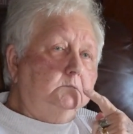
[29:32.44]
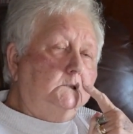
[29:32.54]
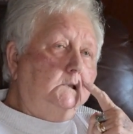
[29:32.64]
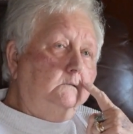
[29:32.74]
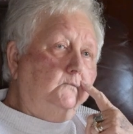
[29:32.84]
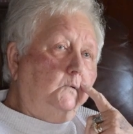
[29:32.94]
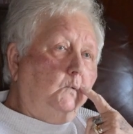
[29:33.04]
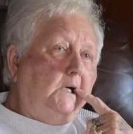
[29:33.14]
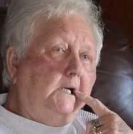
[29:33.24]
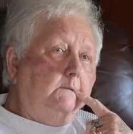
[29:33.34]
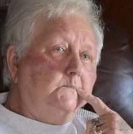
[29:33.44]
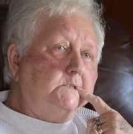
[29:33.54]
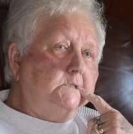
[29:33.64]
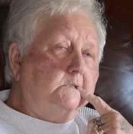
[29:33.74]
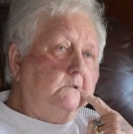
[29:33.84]
over at
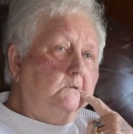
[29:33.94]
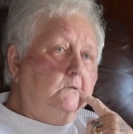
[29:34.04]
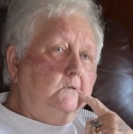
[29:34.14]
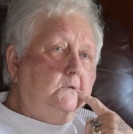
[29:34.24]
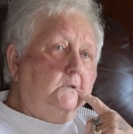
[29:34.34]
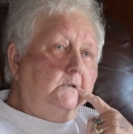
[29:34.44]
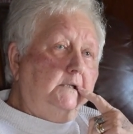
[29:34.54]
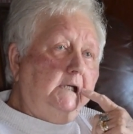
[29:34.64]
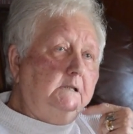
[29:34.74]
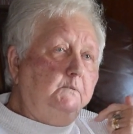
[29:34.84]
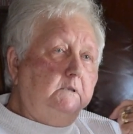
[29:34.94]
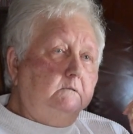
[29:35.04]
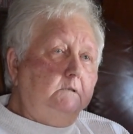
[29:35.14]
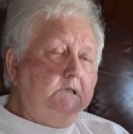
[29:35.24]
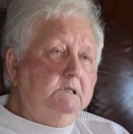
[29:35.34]
Wallops. The other one
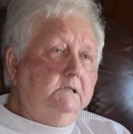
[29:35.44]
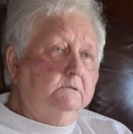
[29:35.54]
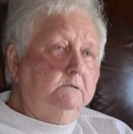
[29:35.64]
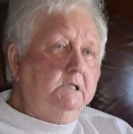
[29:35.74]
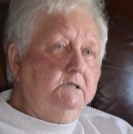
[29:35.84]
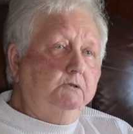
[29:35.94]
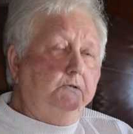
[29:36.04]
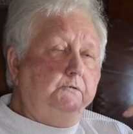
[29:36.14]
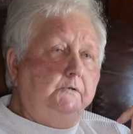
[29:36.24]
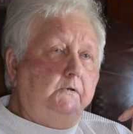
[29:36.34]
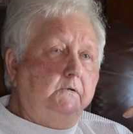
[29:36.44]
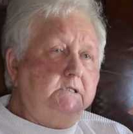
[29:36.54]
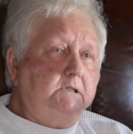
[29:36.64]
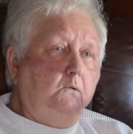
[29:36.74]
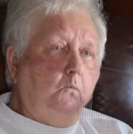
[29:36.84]
is in his junior year at
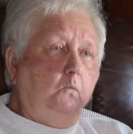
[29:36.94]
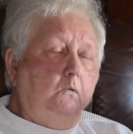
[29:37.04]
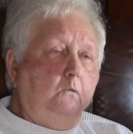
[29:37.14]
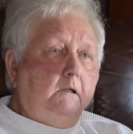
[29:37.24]
school.